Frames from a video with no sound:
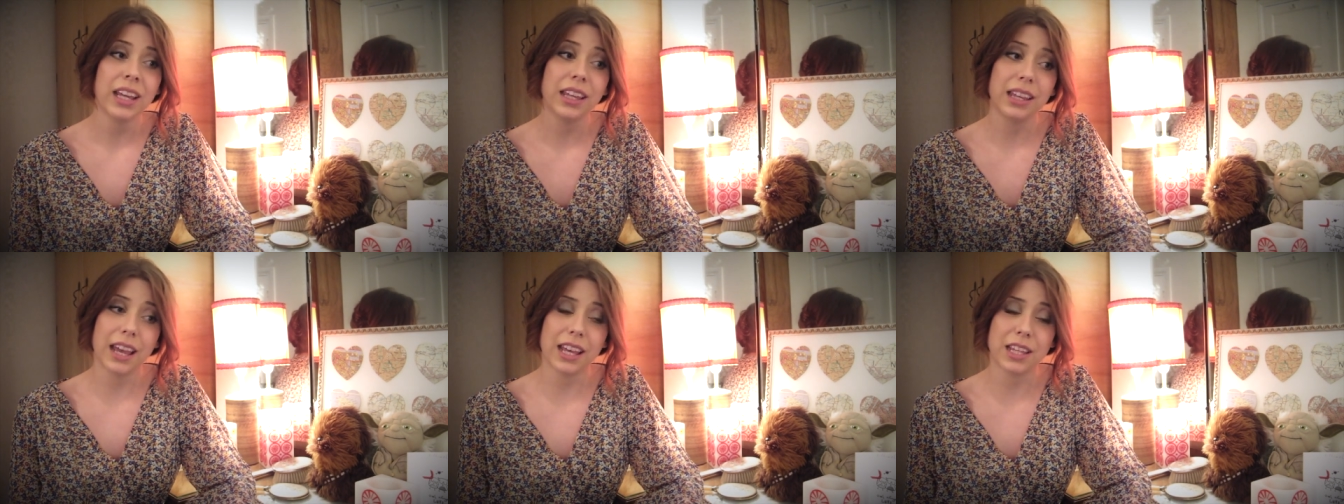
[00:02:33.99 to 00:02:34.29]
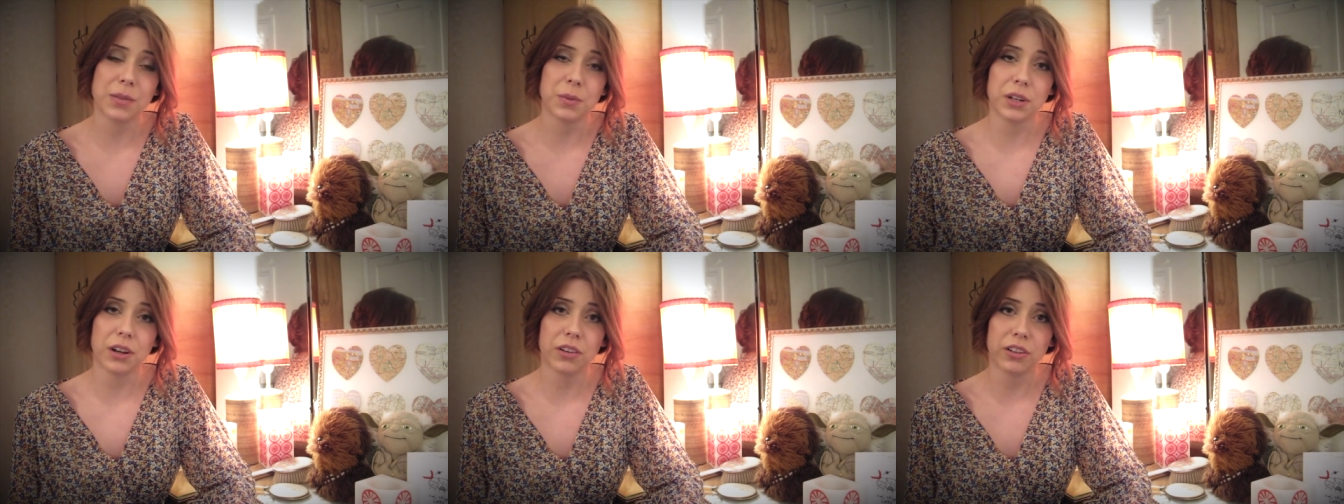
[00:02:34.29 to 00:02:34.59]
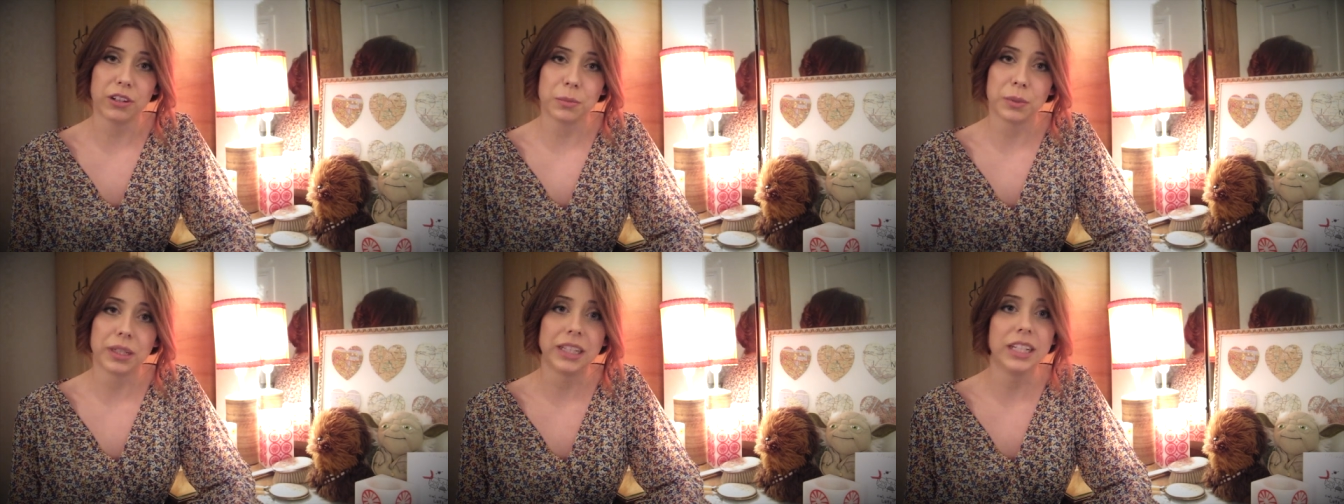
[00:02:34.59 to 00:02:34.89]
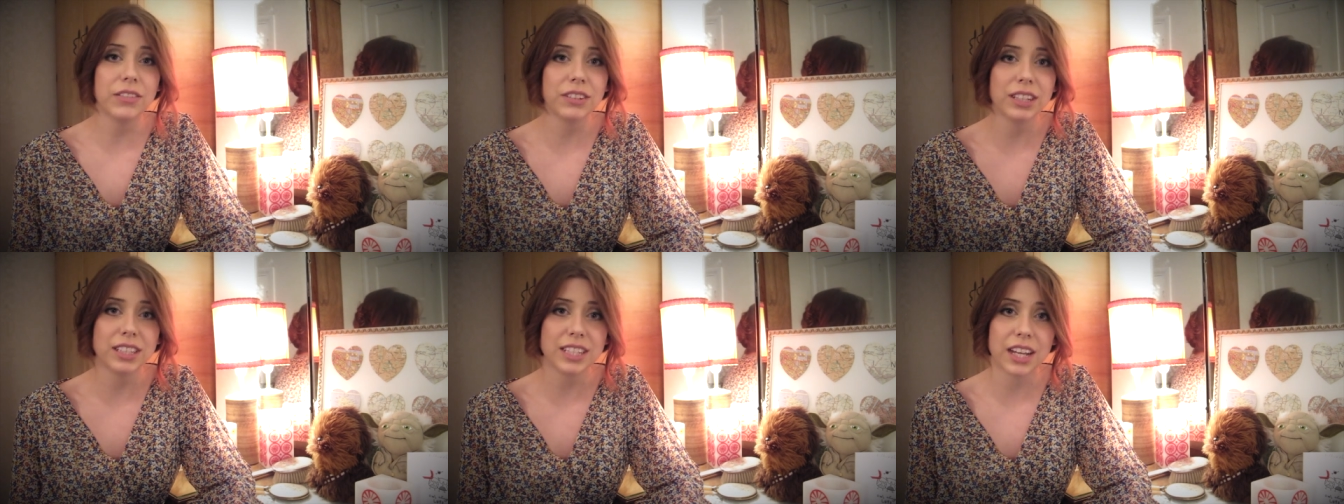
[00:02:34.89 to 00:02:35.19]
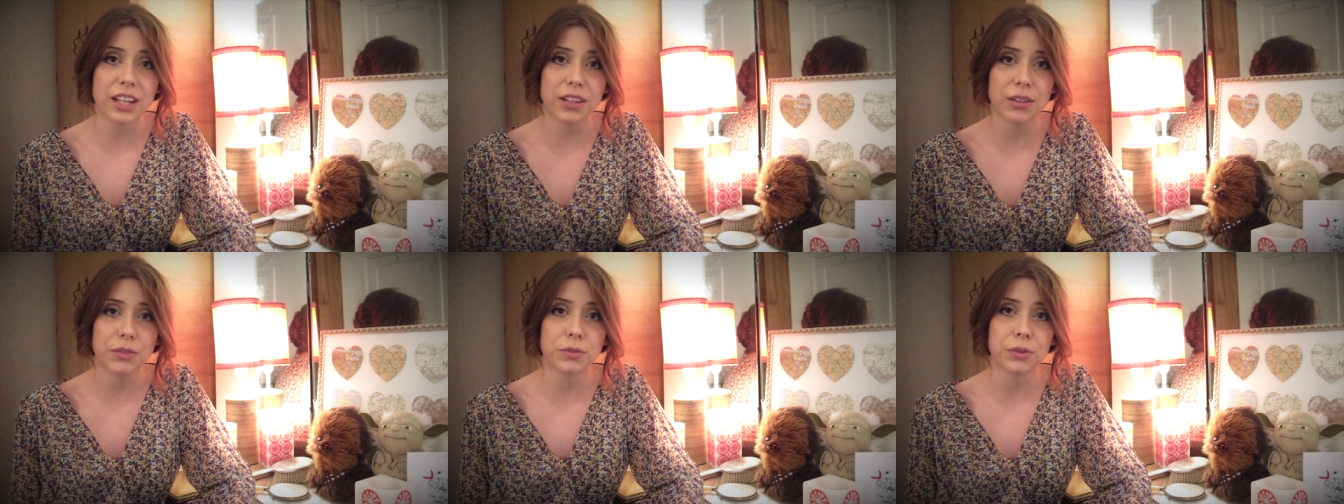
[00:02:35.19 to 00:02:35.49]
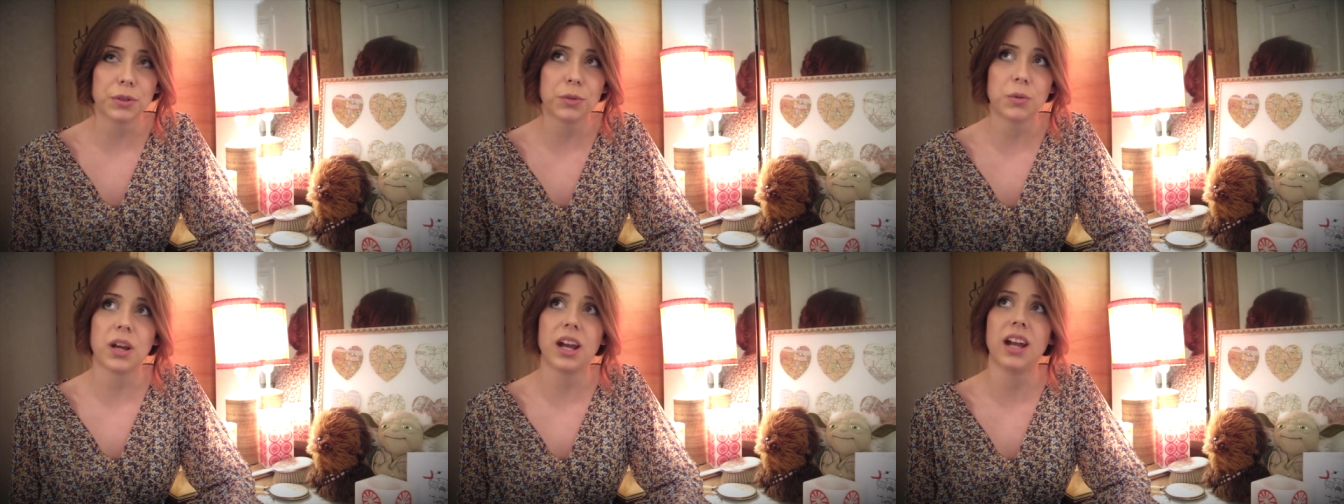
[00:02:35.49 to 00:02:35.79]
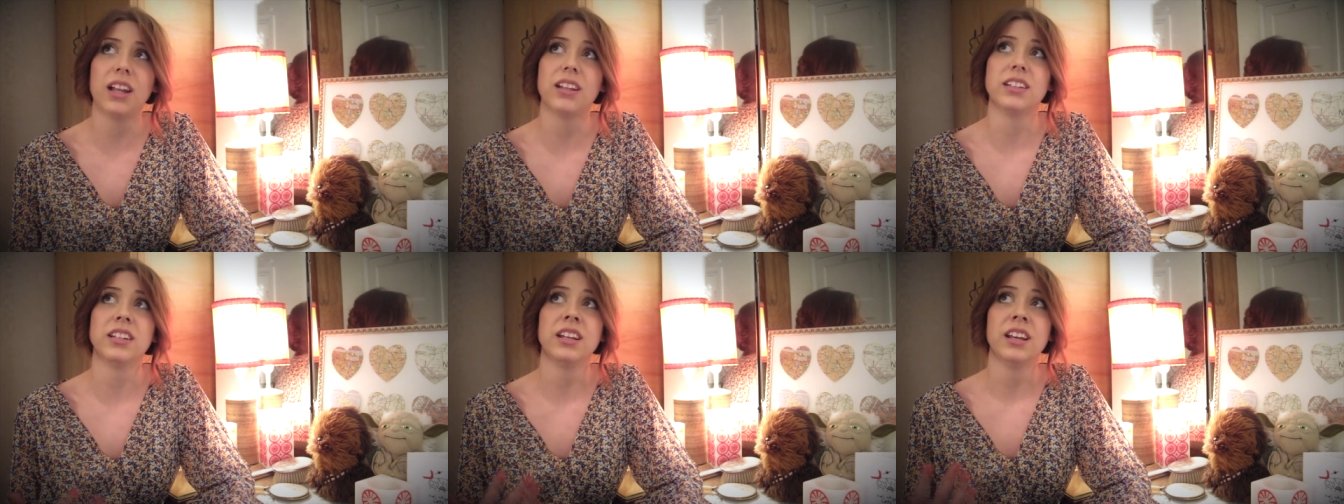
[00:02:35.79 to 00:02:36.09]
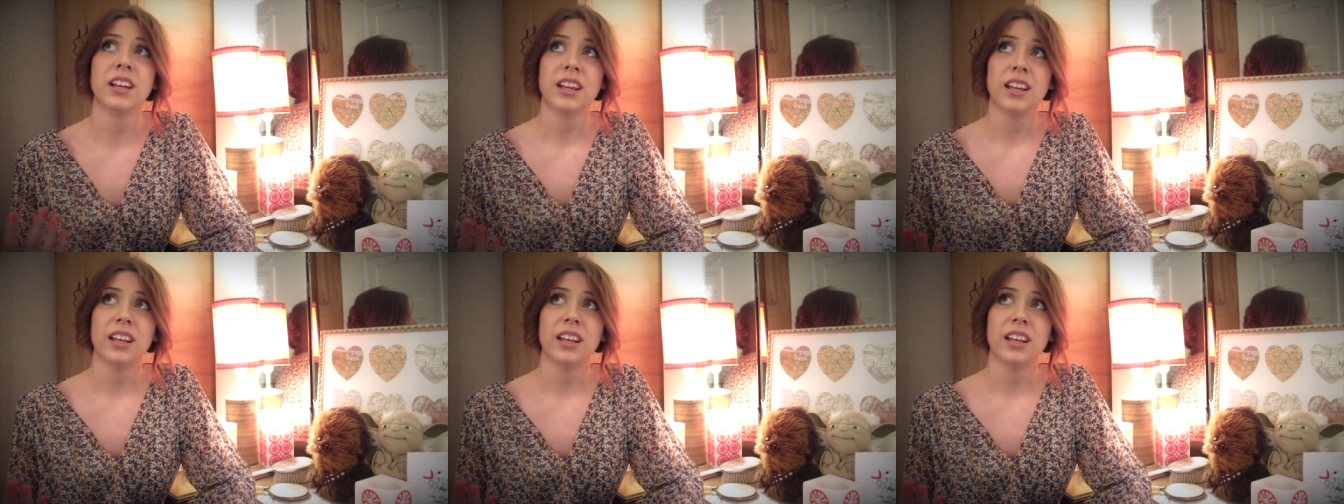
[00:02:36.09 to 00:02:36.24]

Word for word: Yes, we'd already been living together for a while and